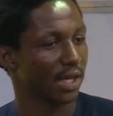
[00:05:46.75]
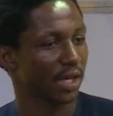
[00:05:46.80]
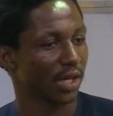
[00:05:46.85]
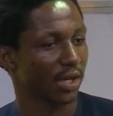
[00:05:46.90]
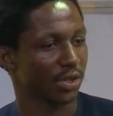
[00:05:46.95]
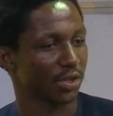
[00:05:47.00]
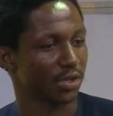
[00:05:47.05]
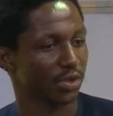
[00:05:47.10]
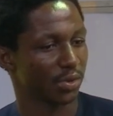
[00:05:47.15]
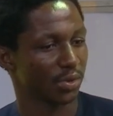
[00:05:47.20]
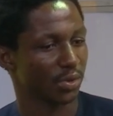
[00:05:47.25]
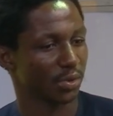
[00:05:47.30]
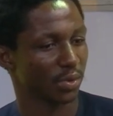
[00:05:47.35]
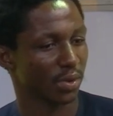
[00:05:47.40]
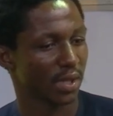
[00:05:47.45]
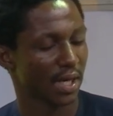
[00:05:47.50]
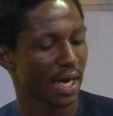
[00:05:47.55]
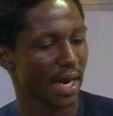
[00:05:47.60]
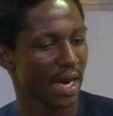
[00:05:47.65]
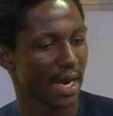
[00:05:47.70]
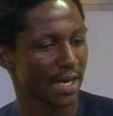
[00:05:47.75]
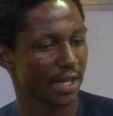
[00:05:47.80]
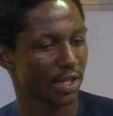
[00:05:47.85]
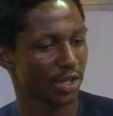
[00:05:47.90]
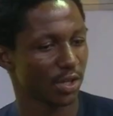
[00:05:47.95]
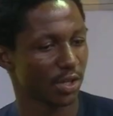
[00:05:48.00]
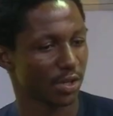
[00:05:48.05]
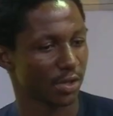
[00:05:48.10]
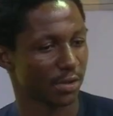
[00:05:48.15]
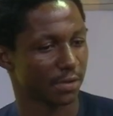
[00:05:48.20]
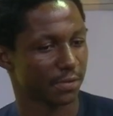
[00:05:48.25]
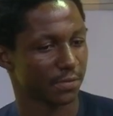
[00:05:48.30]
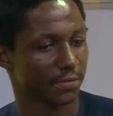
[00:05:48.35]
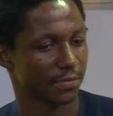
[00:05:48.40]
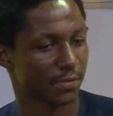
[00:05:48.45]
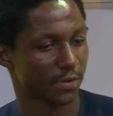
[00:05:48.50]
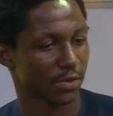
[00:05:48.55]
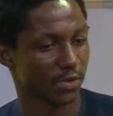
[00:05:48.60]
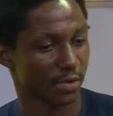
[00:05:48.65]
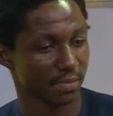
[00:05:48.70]
you kind of,
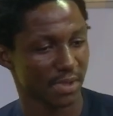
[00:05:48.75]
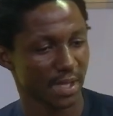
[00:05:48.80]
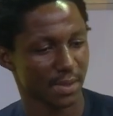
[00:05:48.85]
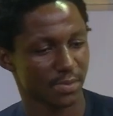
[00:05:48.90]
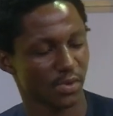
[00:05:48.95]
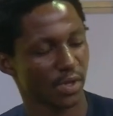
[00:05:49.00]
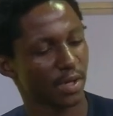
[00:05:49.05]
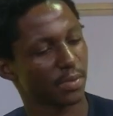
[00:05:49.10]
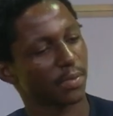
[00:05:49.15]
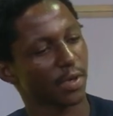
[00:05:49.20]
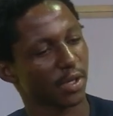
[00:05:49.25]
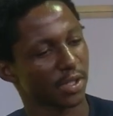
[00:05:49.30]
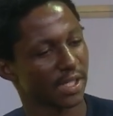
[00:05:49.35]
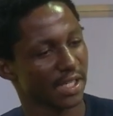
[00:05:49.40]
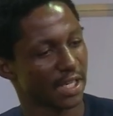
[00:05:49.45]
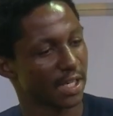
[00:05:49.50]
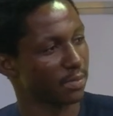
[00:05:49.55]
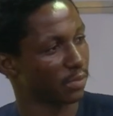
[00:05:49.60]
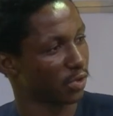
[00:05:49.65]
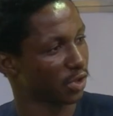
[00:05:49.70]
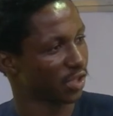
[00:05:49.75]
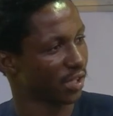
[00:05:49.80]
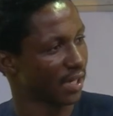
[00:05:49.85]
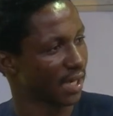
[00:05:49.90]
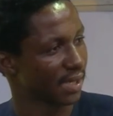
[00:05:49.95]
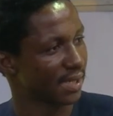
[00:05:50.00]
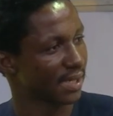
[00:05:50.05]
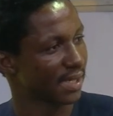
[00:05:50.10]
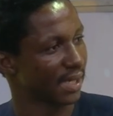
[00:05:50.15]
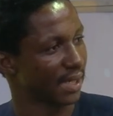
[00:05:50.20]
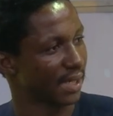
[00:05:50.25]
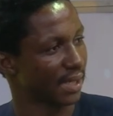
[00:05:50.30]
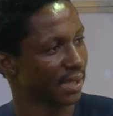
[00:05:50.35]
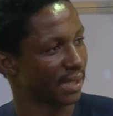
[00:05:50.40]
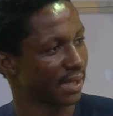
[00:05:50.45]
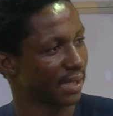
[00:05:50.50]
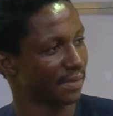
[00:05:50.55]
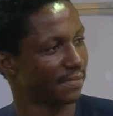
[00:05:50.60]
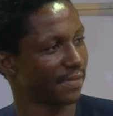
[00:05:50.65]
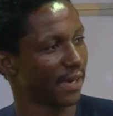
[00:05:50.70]
sometimes when I'm cutting an emotional scene,
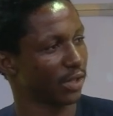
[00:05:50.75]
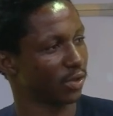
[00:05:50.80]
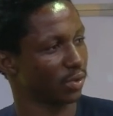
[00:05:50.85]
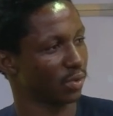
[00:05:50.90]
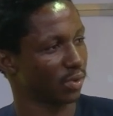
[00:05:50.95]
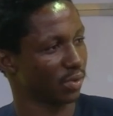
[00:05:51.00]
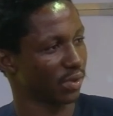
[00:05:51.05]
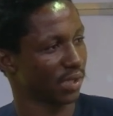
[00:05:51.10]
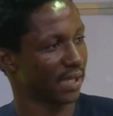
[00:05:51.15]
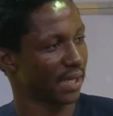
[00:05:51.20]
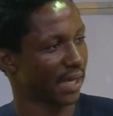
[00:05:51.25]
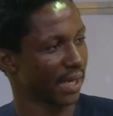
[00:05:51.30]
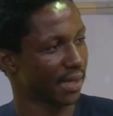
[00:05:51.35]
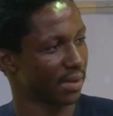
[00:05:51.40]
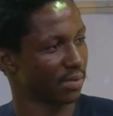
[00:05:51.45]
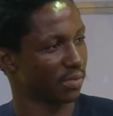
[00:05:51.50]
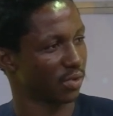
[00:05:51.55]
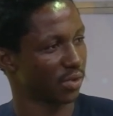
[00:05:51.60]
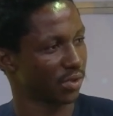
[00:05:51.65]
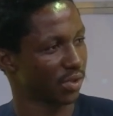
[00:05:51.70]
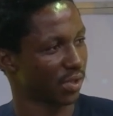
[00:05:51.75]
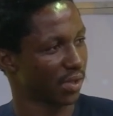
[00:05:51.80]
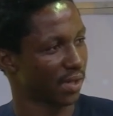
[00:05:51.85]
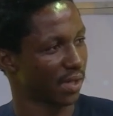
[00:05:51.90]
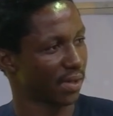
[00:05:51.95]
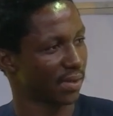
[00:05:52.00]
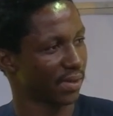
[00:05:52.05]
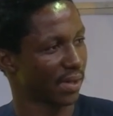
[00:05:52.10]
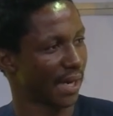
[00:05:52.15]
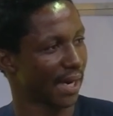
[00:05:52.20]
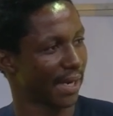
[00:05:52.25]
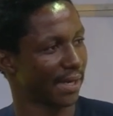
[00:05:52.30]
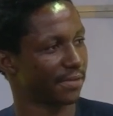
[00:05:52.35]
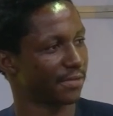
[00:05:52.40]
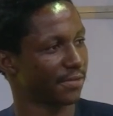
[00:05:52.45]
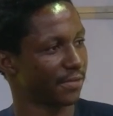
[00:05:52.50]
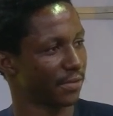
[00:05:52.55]
if I don't get emotional, I feel